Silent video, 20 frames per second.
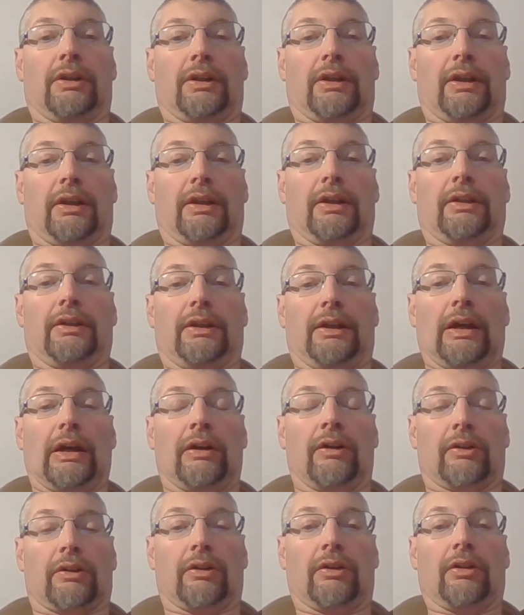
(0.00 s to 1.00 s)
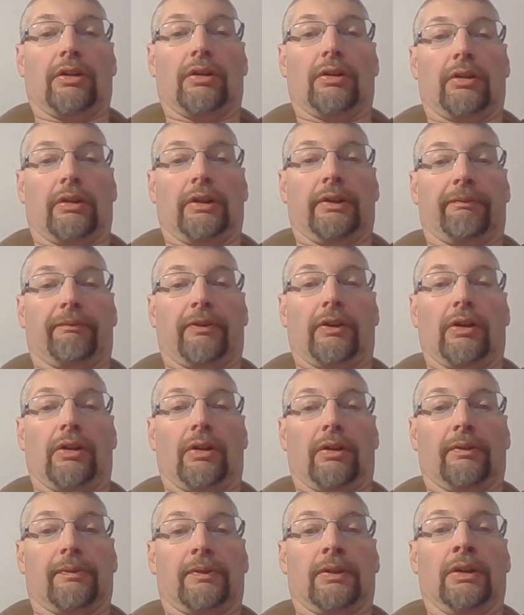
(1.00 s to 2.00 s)
any alcohol
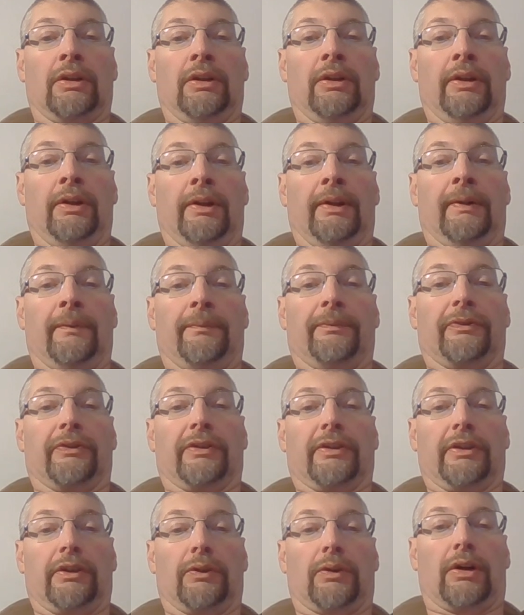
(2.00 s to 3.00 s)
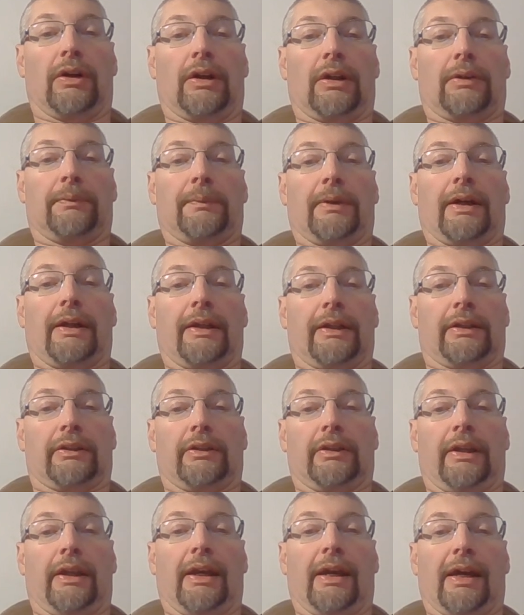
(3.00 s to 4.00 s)
involved, you
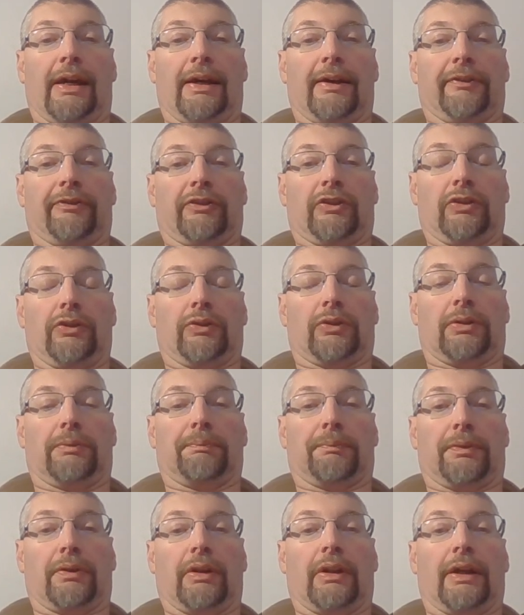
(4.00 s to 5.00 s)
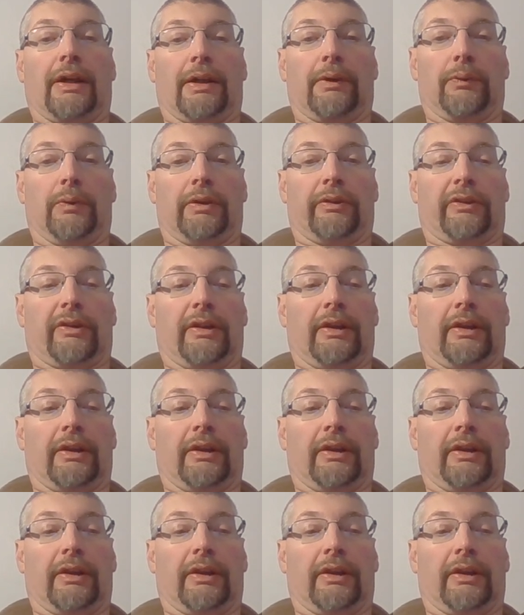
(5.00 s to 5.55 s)
automatically have to comply with